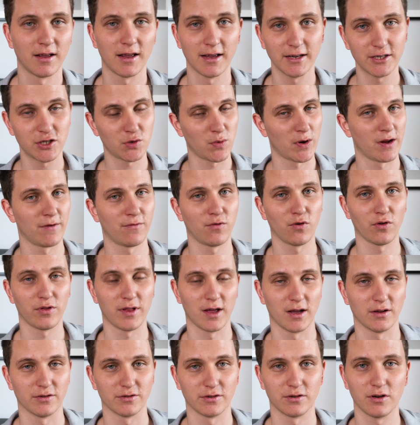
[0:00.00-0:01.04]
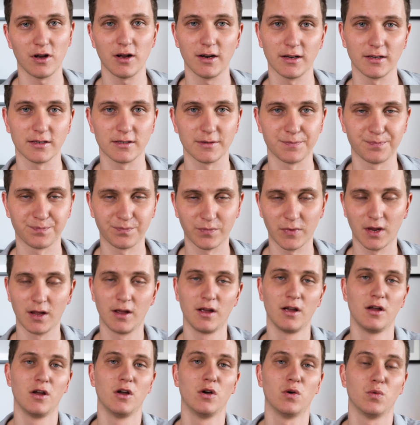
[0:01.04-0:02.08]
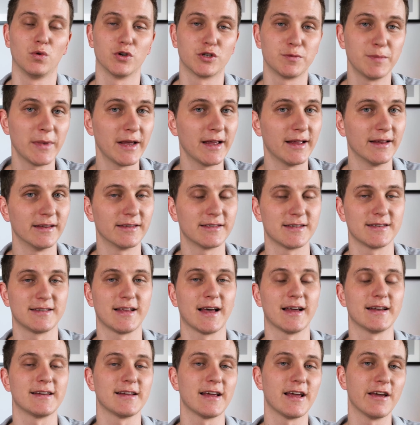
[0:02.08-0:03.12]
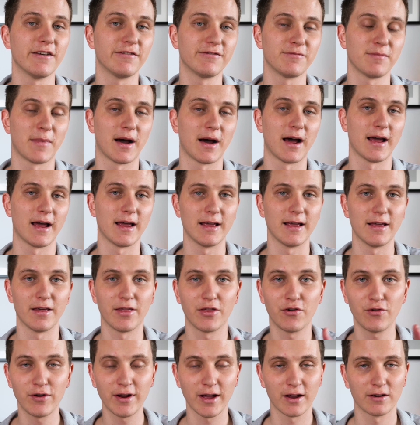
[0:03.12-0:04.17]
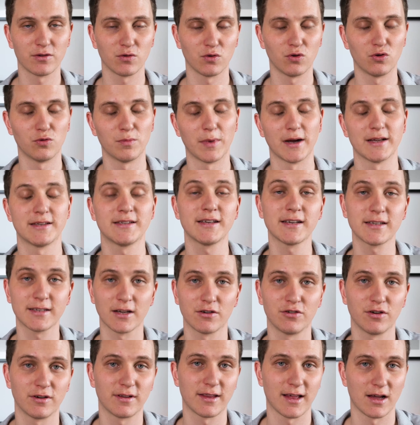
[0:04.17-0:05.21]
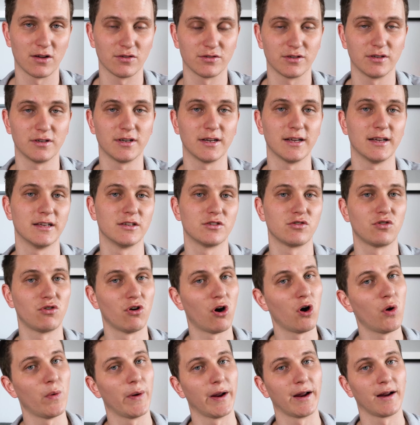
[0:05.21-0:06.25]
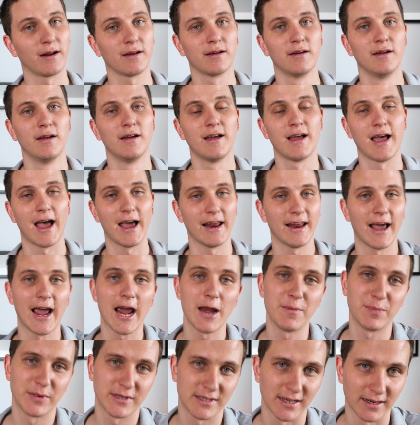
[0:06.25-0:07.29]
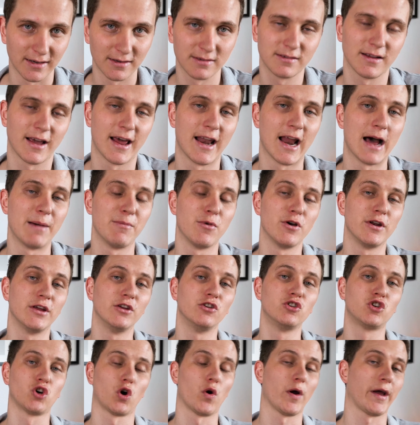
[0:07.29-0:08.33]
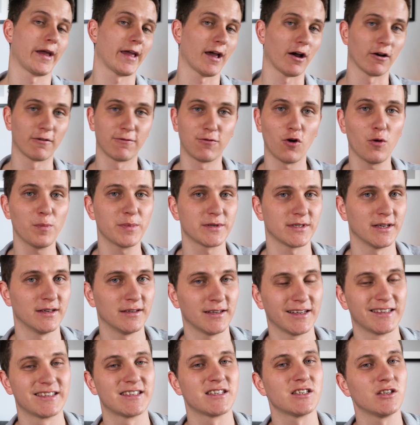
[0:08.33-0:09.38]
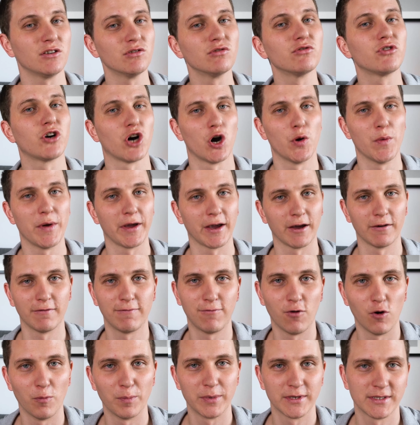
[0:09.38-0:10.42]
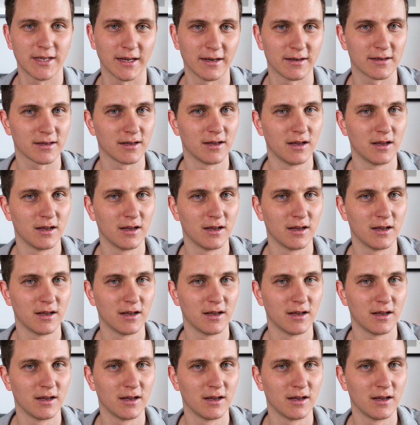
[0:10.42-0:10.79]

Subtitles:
is $24,000, which means is that if my 300 or my 600,000 is growing at 8% and I'm only drawing out 4%, it's still growing at 4%.